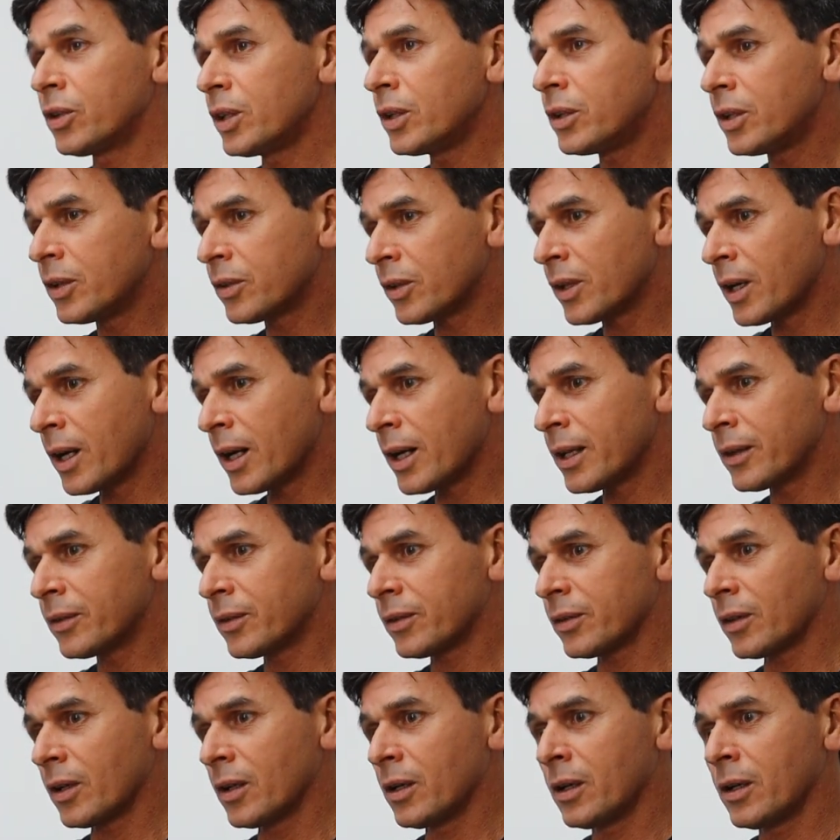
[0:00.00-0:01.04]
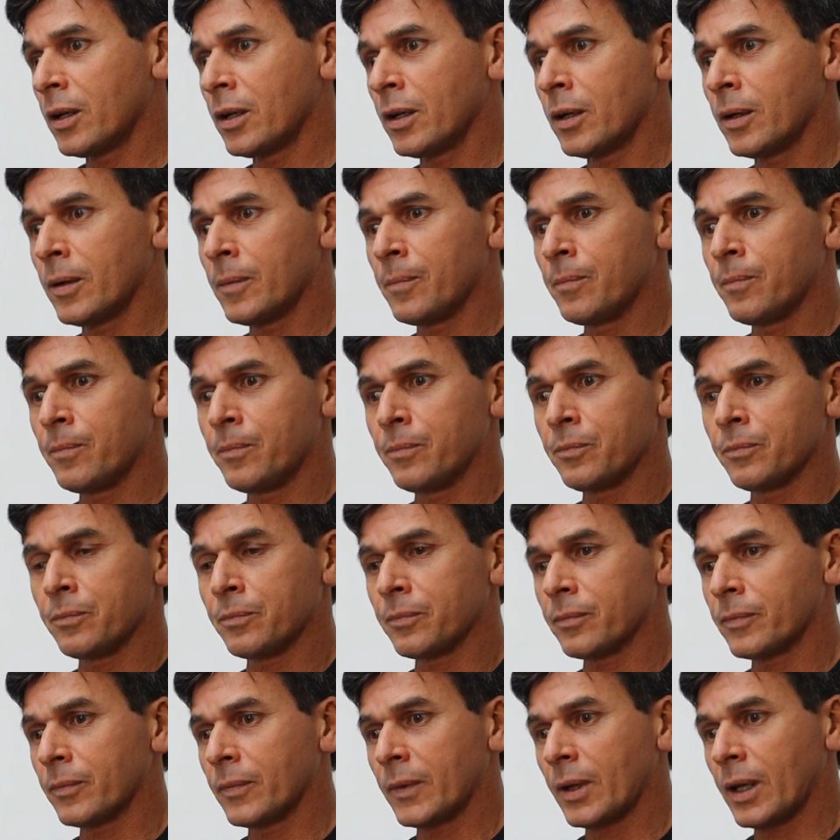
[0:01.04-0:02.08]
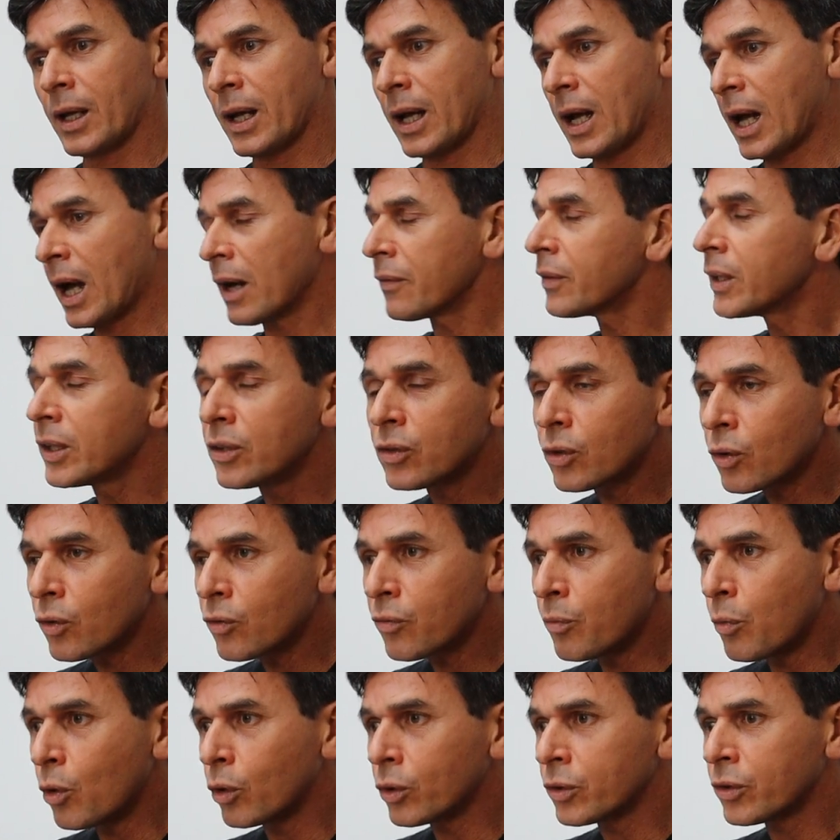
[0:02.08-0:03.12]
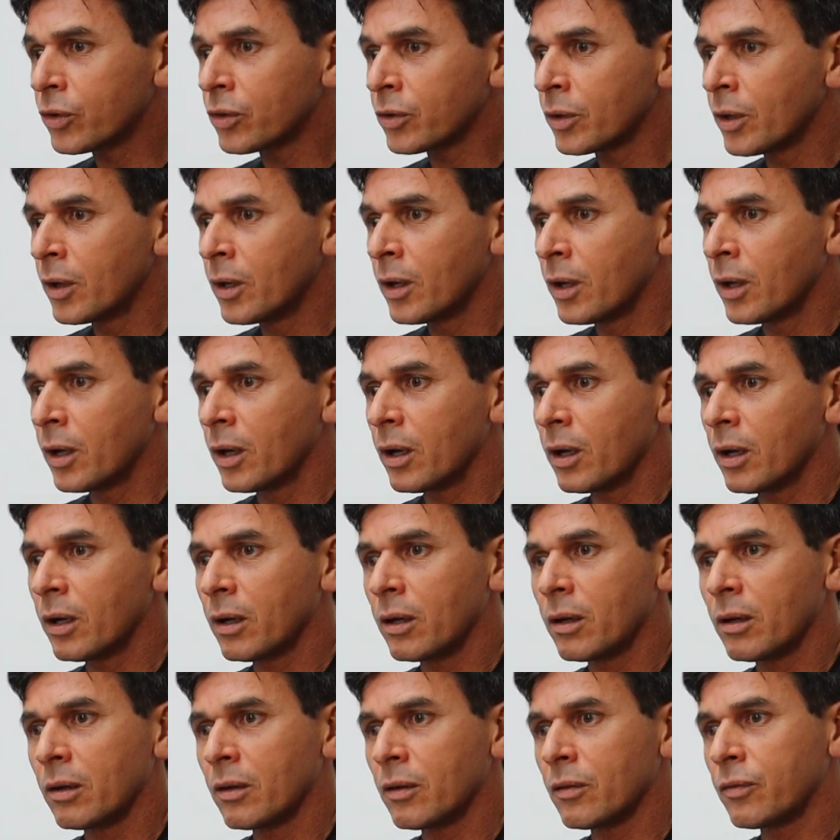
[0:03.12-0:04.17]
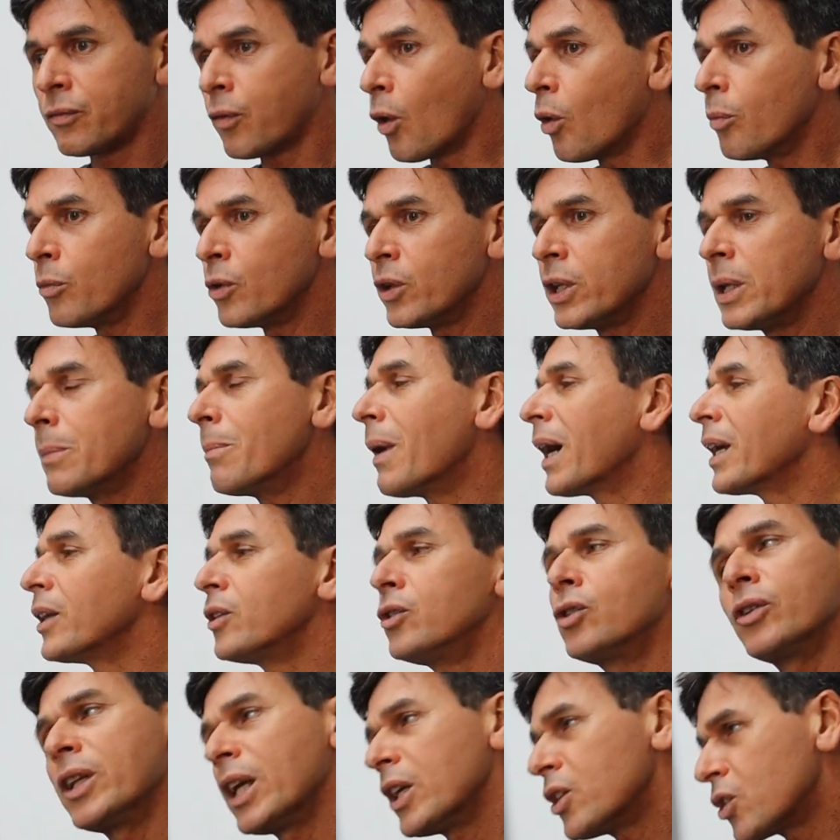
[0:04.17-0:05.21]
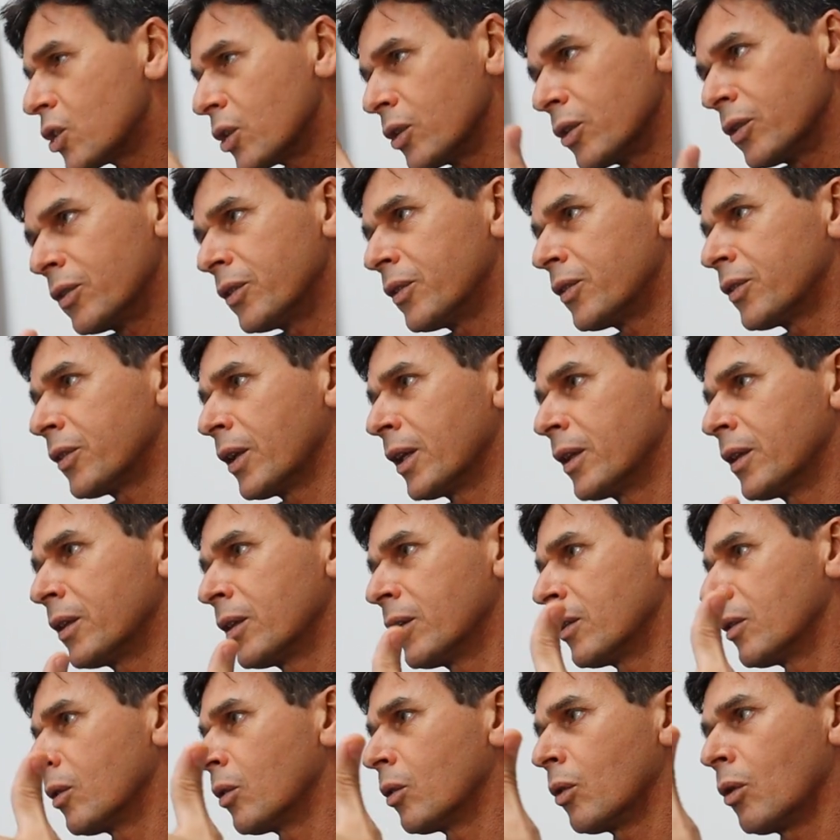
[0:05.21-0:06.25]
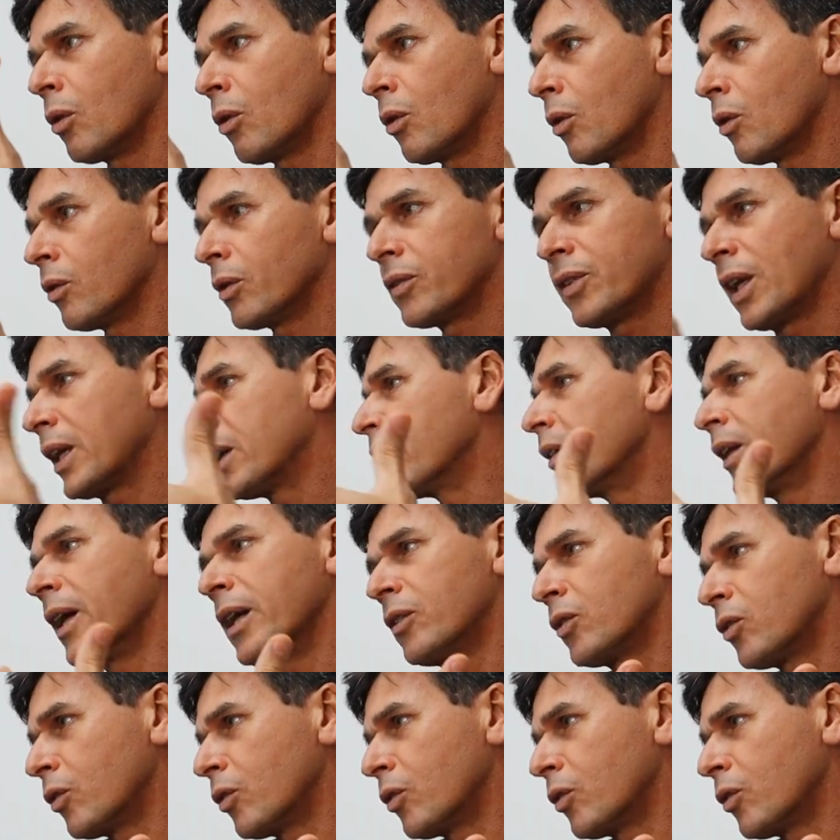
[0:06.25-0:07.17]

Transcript: see these guys um, having surfboards uh, formally by donations and uh, second-hand